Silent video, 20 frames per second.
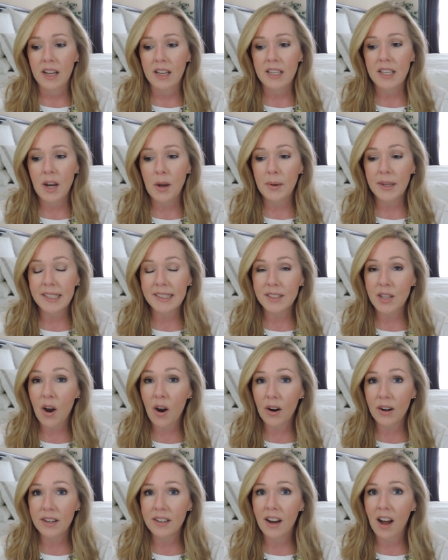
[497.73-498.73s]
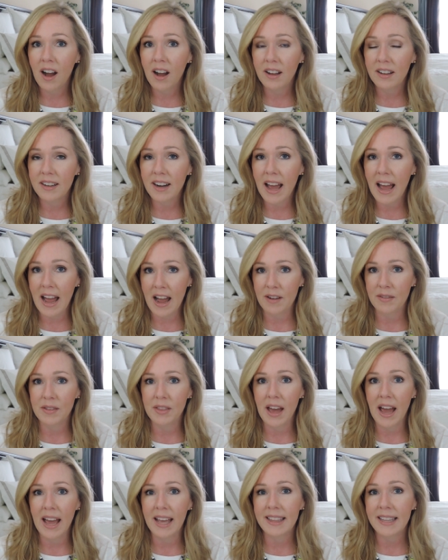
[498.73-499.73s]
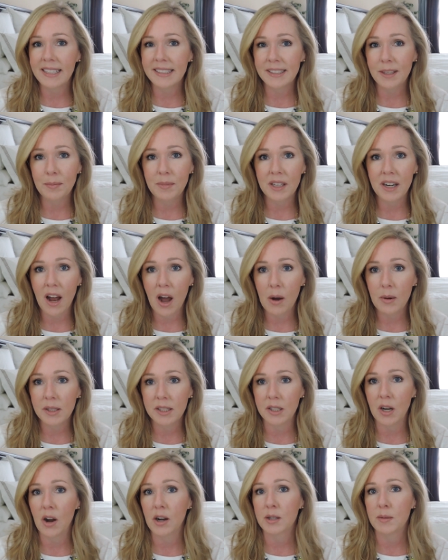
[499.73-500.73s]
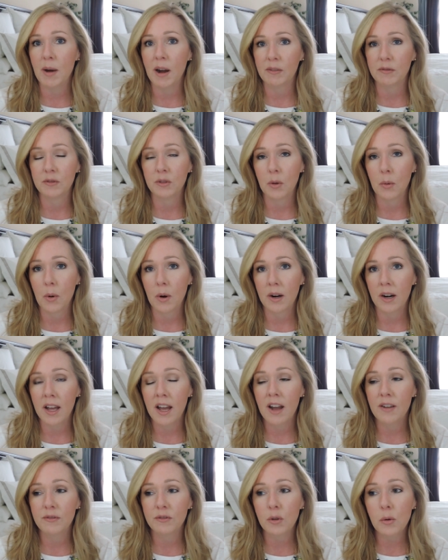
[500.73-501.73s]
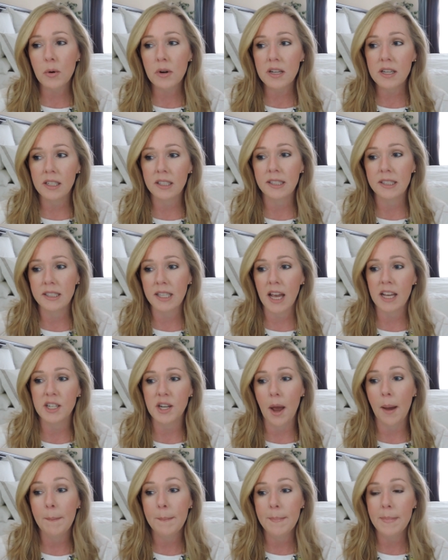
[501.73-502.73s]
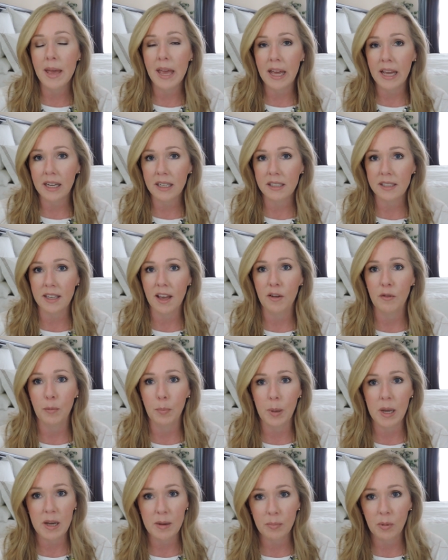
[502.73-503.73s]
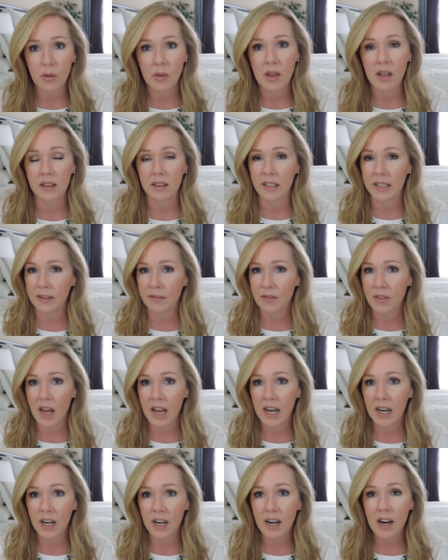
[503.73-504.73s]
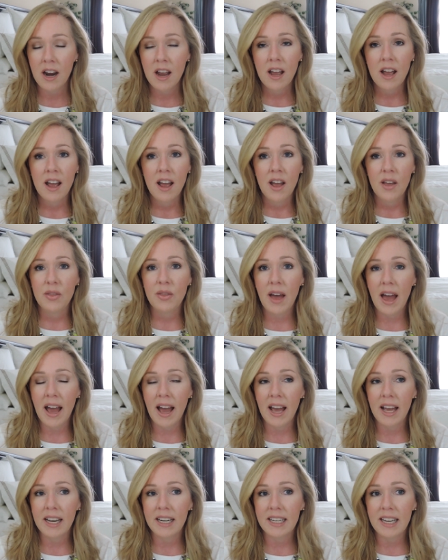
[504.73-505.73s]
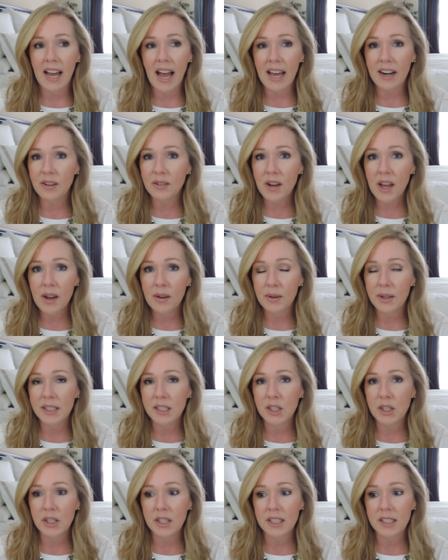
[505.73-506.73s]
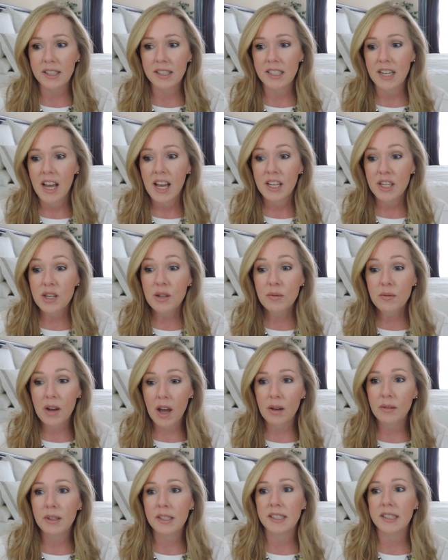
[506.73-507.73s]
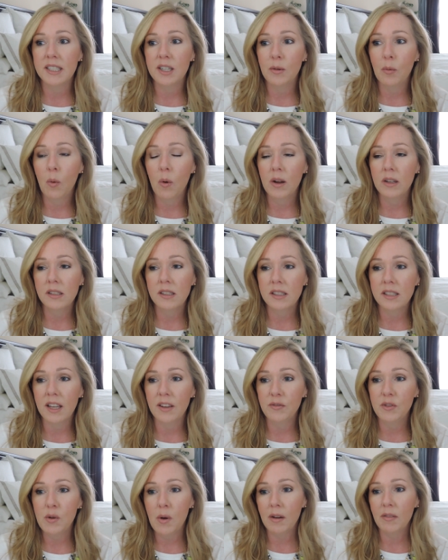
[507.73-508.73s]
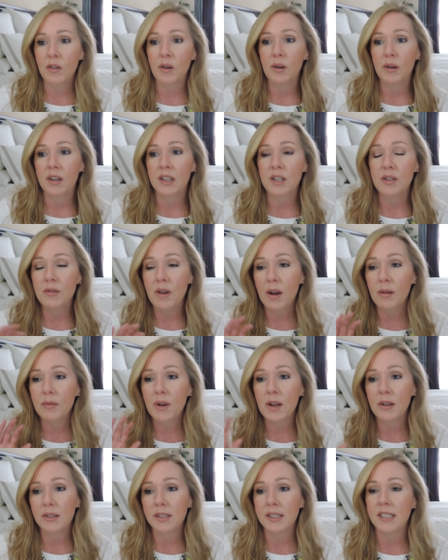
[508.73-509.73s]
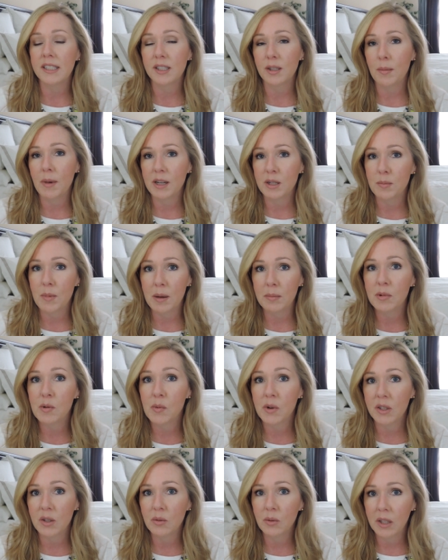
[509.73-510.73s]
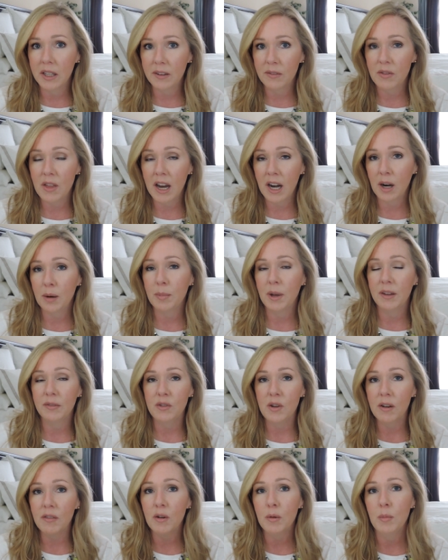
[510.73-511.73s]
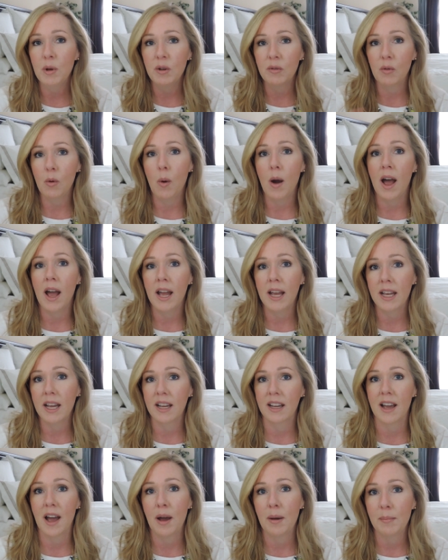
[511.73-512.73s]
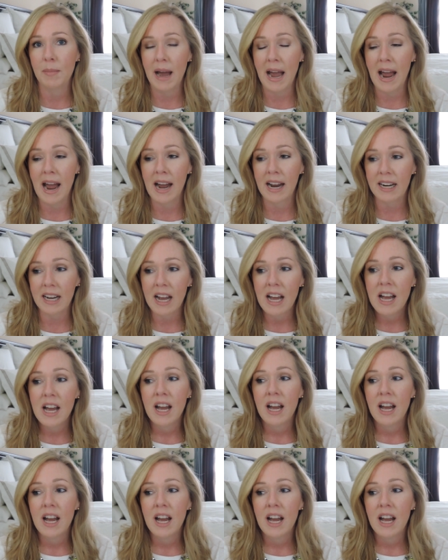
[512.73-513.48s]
you know, it's hard not having that. And that's something I always talked about Florida. Florida is such a mix of people that live there that I don't know. It's just, you notice it once. If you ever, you don't notice it so much maybe when you live there, but if you ever move away and come back,